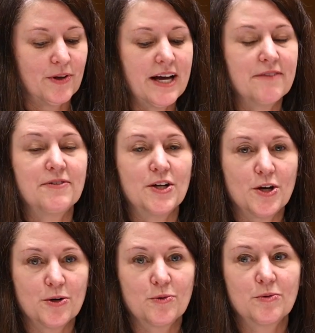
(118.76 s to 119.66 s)
have
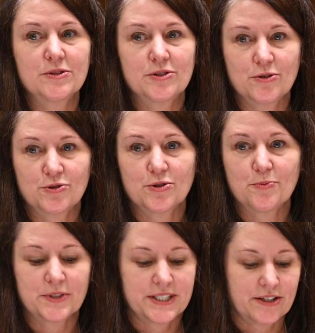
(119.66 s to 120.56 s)
no social
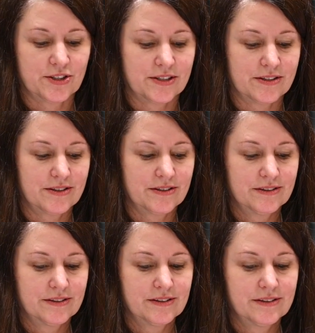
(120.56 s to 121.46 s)
protections.
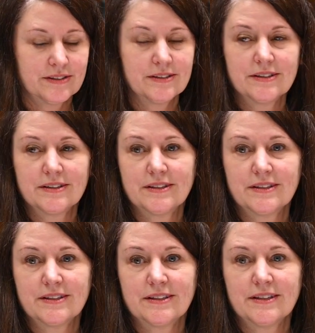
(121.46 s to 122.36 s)

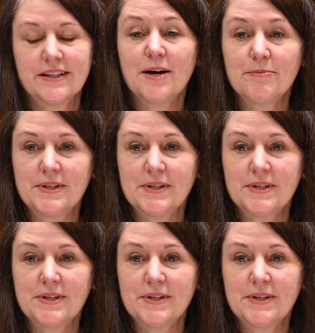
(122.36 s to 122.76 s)
That